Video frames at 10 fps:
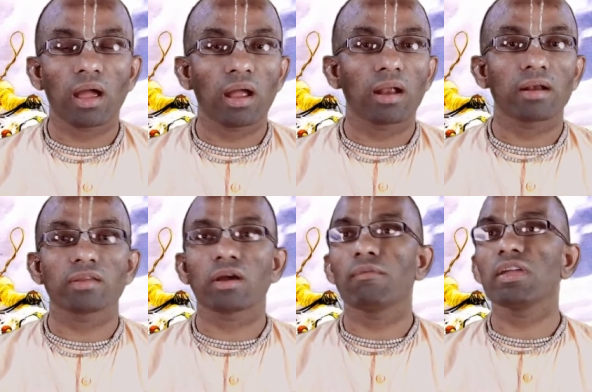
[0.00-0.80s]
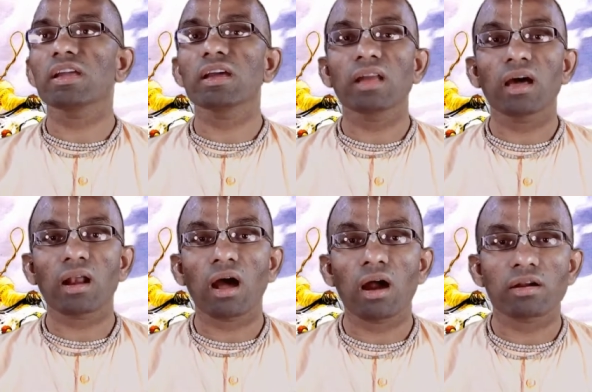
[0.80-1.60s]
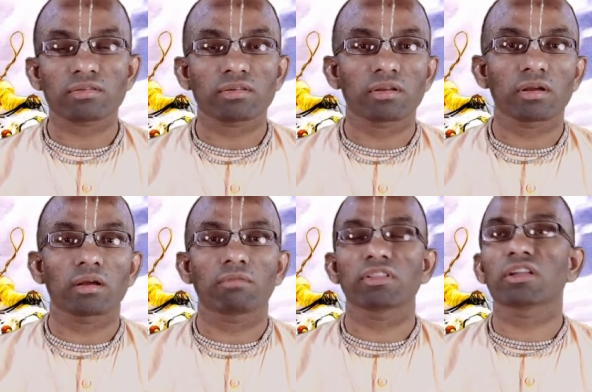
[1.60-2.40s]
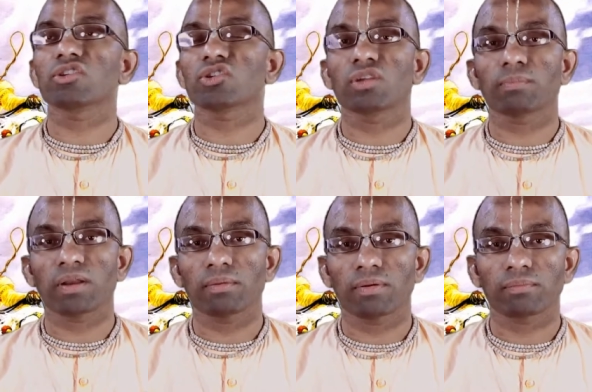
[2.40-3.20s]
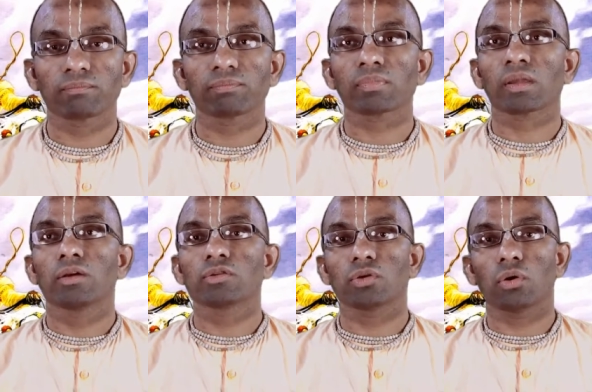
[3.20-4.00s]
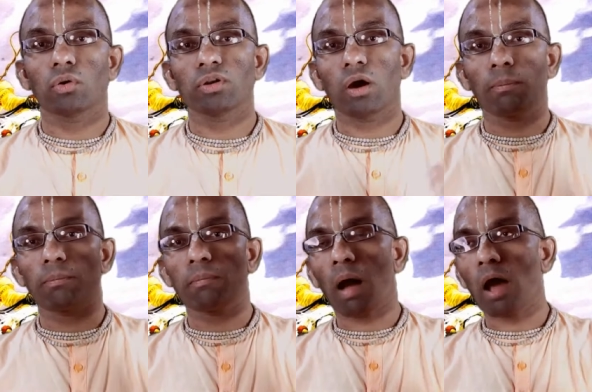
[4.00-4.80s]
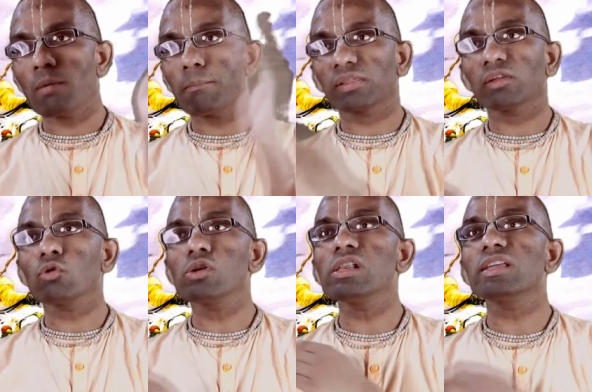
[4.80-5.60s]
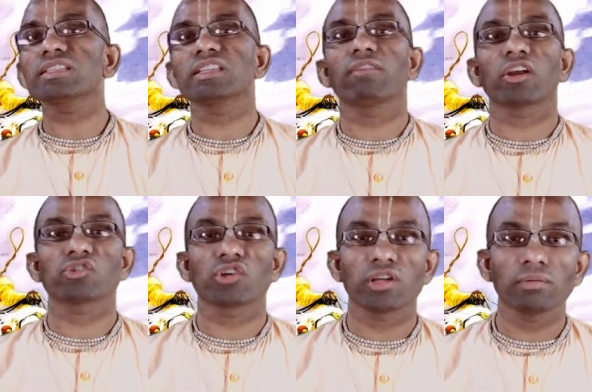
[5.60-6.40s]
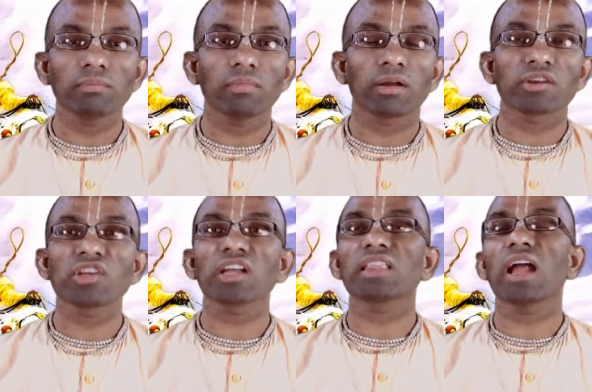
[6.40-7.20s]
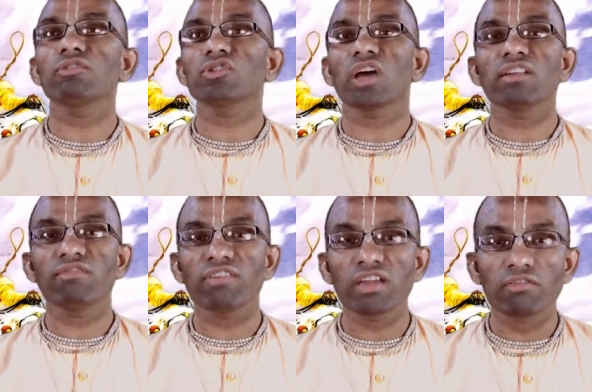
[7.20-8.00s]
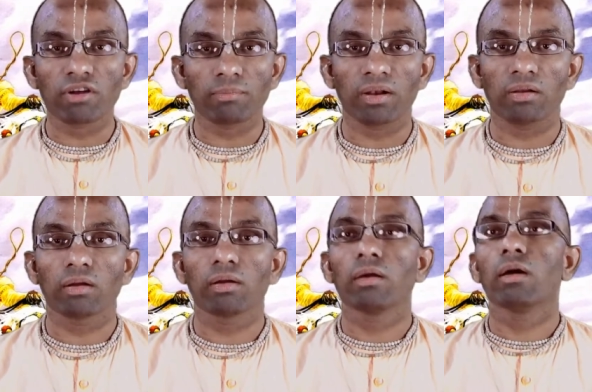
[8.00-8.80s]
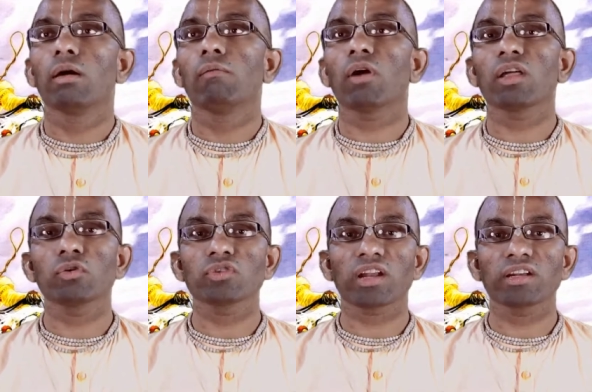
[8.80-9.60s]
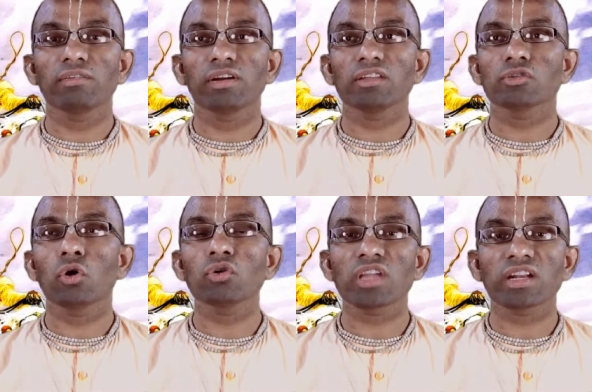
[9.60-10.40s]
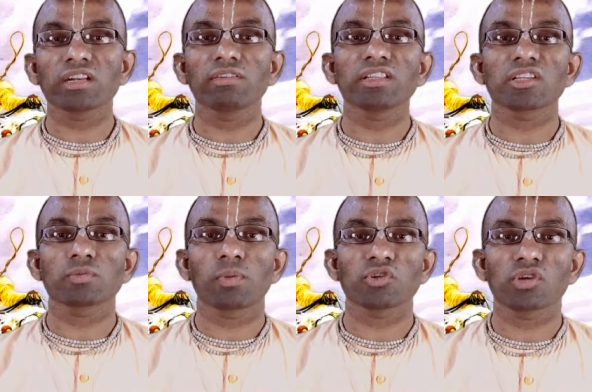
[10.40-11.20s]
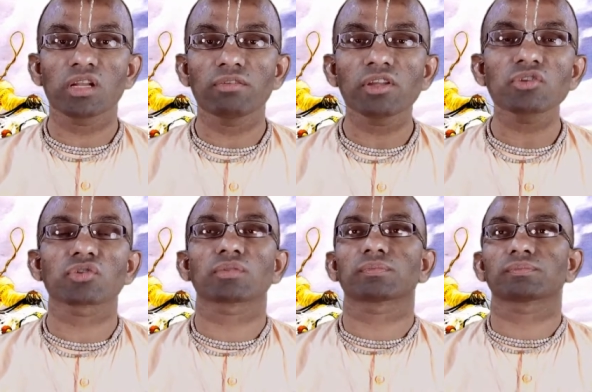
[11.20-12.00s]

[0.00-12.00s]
and awaken our heart uh, with Krishna prema. So now, pratikulya se varjanam, reject that which is unfavorable. What are those activities? Those activities especially which